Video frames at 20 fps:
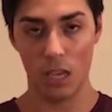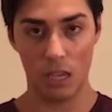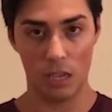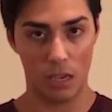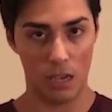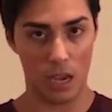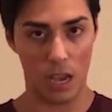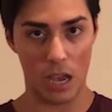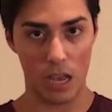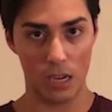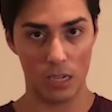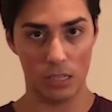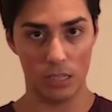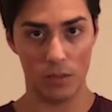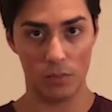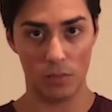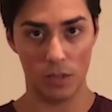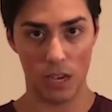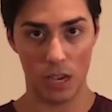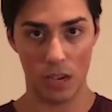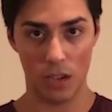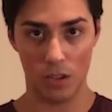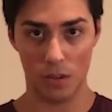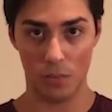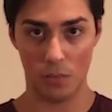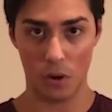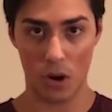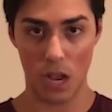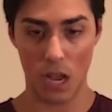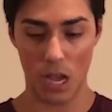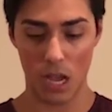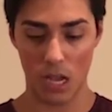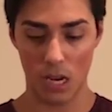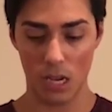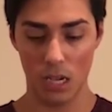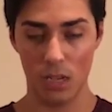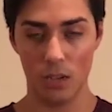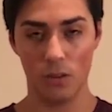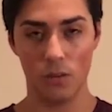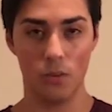gotten some day-old bread,
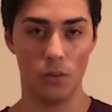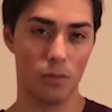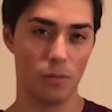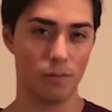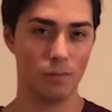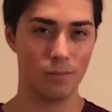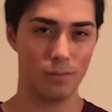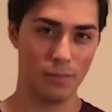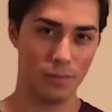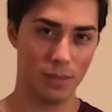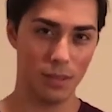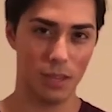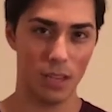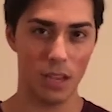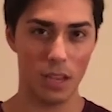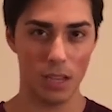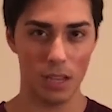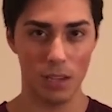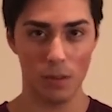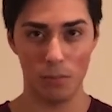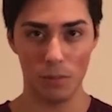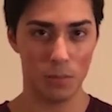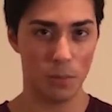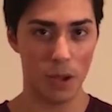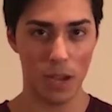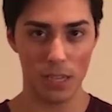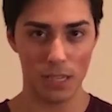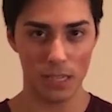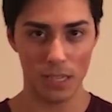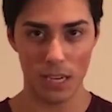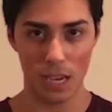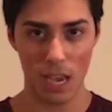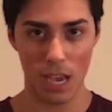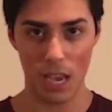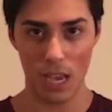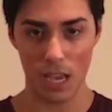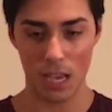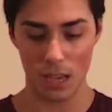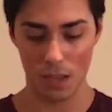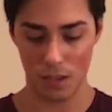or it was bought
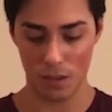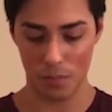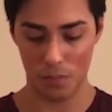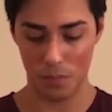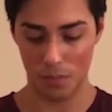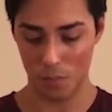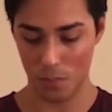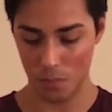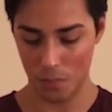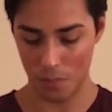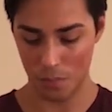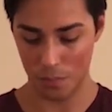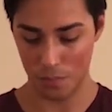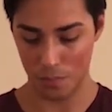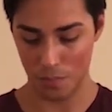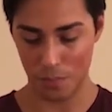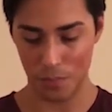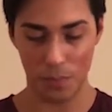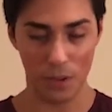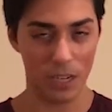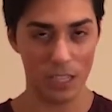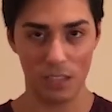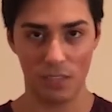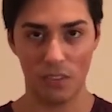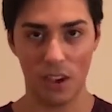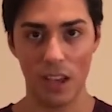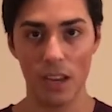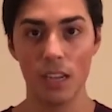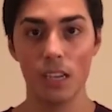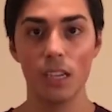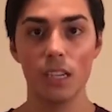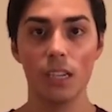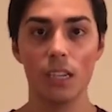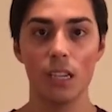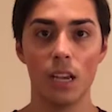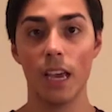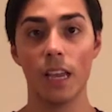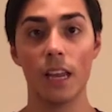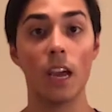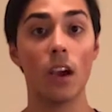today, but it's fine.
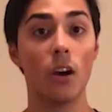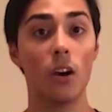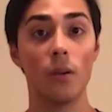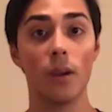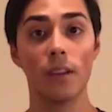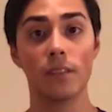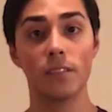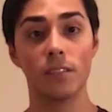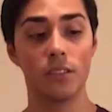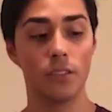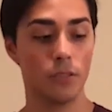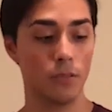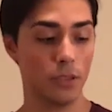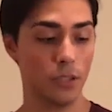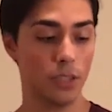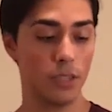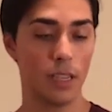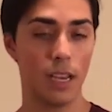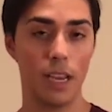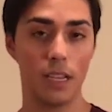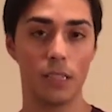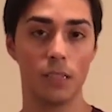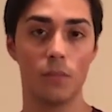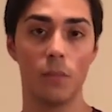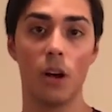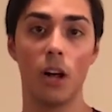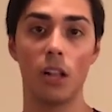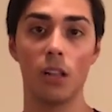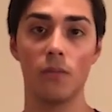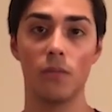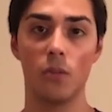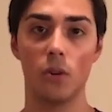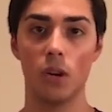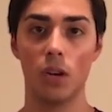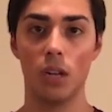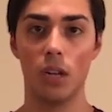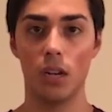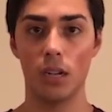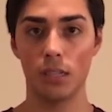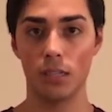And now all you have to do is just add some olive
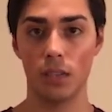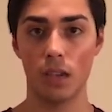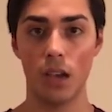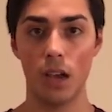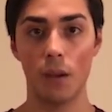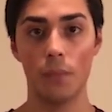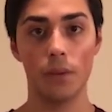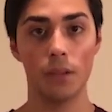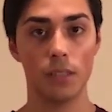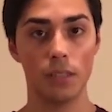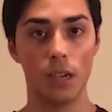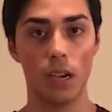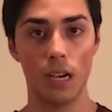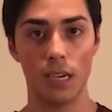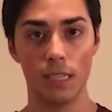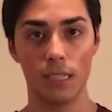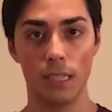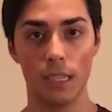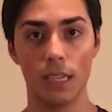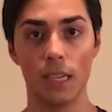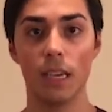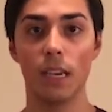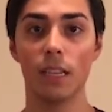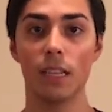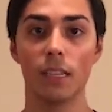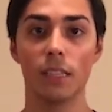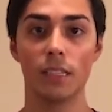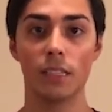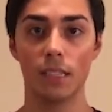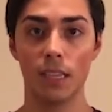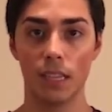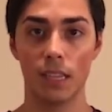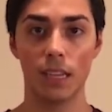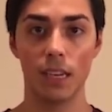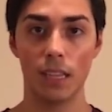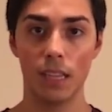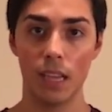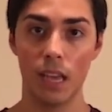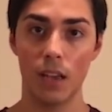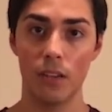oil on top, toss it, and then stick it
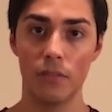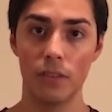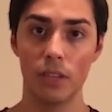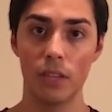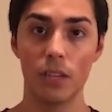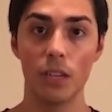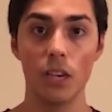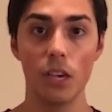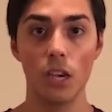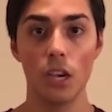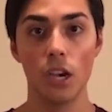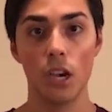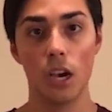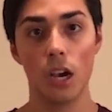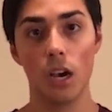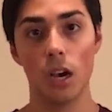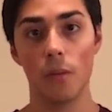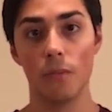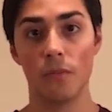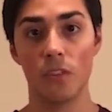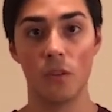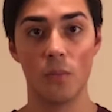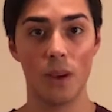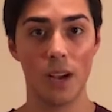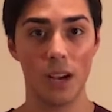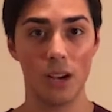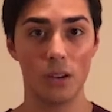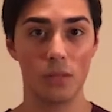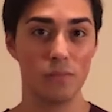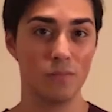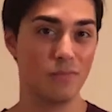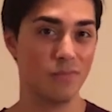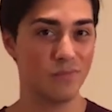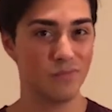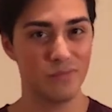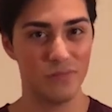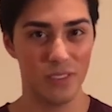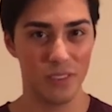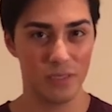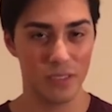in the oven for about
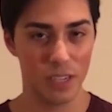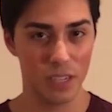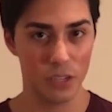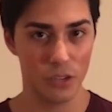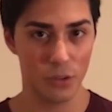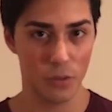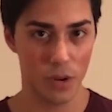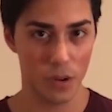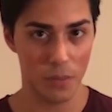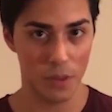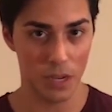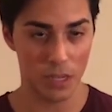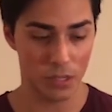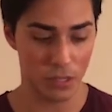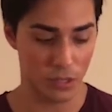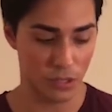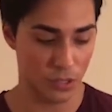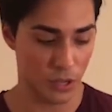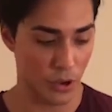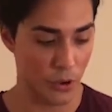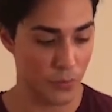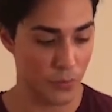15 to 20 minutes or so.